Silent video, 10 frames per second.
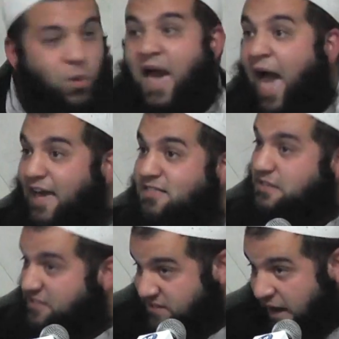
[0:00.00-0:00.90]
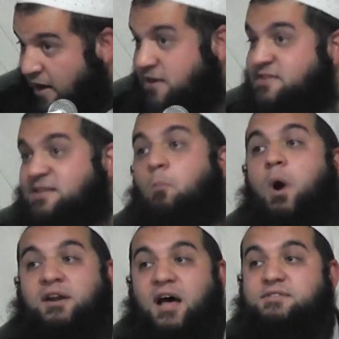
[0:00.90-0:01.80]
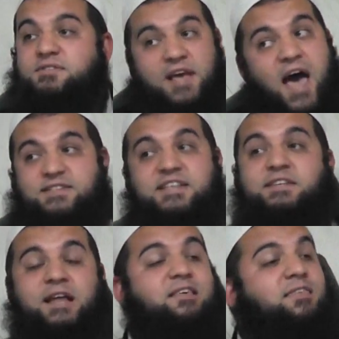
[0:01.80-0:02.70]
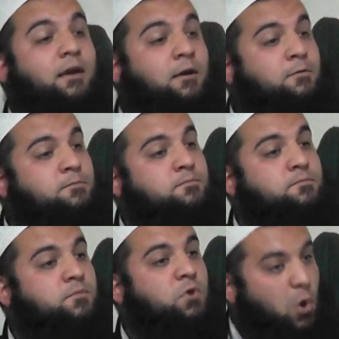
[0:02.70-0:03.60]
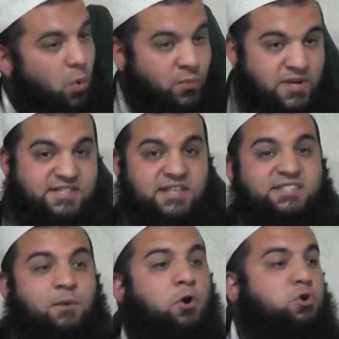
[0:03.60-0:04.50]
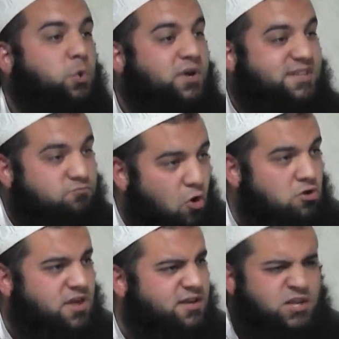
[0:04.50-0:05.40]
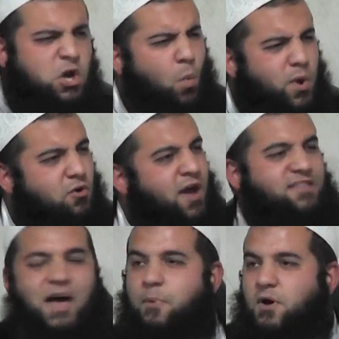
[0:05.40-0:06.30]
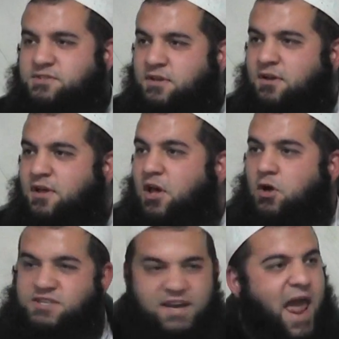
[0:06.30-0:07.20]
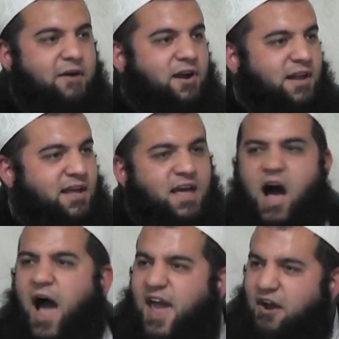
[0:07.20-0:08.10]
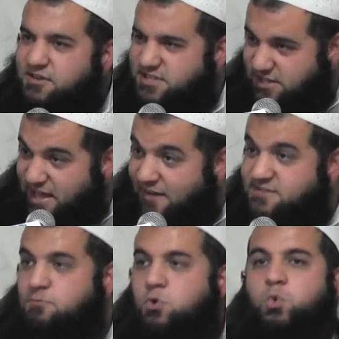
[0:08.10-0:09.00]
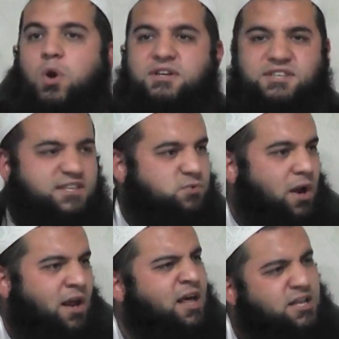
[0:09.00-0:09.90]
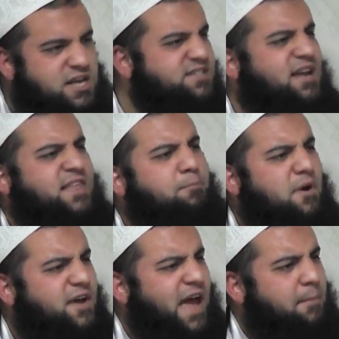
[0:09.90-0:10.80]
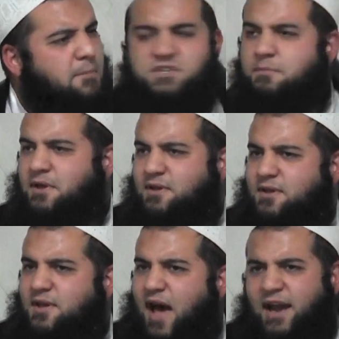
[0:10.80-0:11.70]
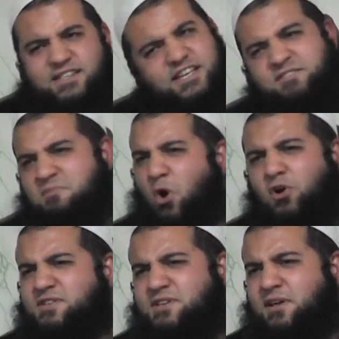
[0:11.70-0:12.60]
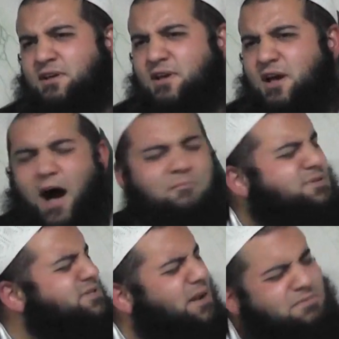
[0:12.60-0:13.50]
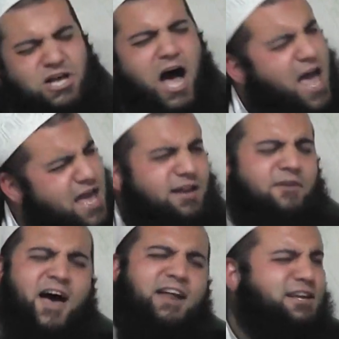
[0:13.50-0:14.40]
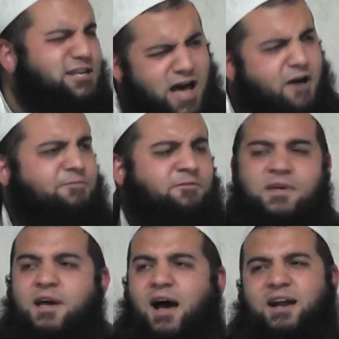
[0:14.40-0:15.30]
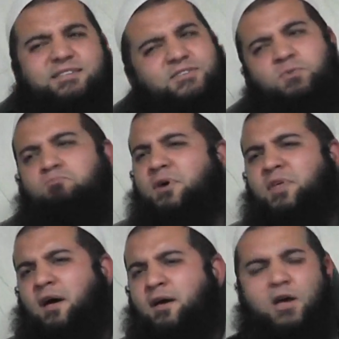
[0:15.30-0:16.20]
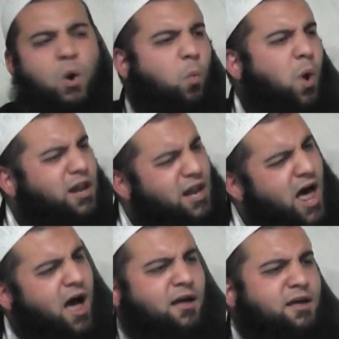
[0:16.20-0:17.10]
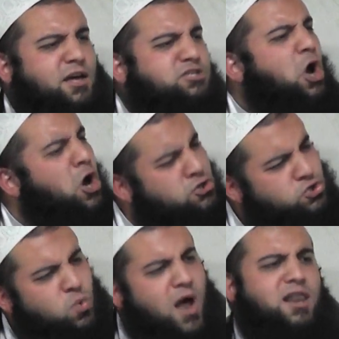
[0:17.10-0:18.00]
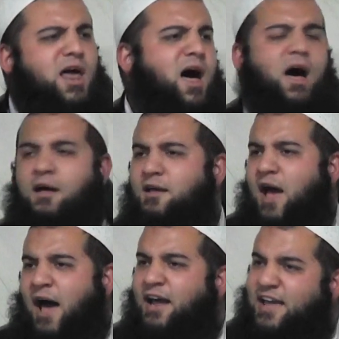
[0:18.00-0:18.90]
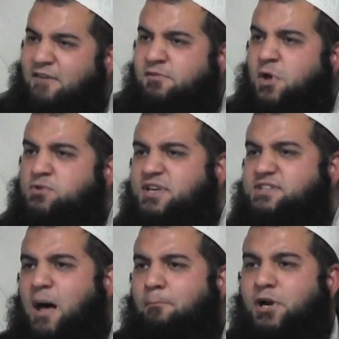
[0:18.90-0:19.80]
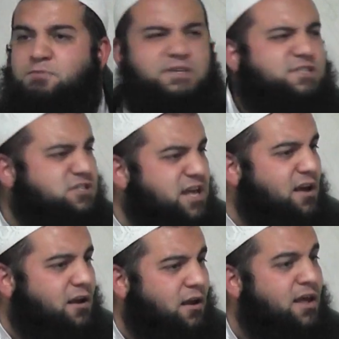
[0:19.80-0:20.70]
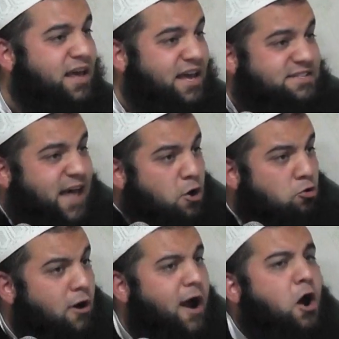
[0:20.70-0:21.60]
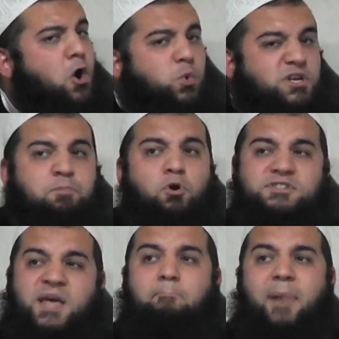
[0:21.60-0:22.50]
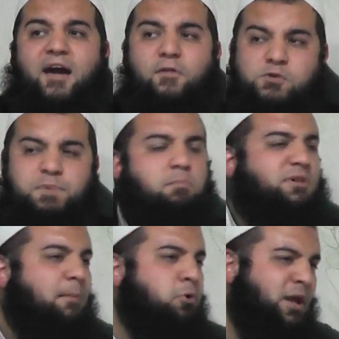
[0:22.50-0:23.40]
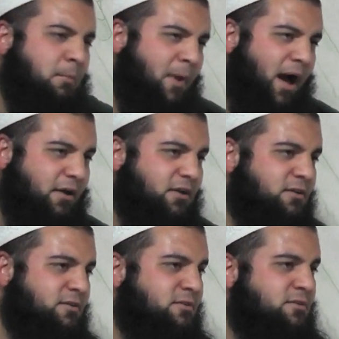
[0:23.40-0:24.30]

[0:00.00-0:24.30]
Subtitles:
We hate the sin someone does. Yes, that's another thing. When we see someone doing some wrong things, we don't hate that person. Because inherently, I guarantee they have some good qualities as well. Just like that brother came up to me. And he said to me, honestly, I'm tired, I've had enough. And I said to him, brother, wallah, turn to Allah. And I gave him those examples, but still, it is that crowd which pulls him back, or those people that pull him back.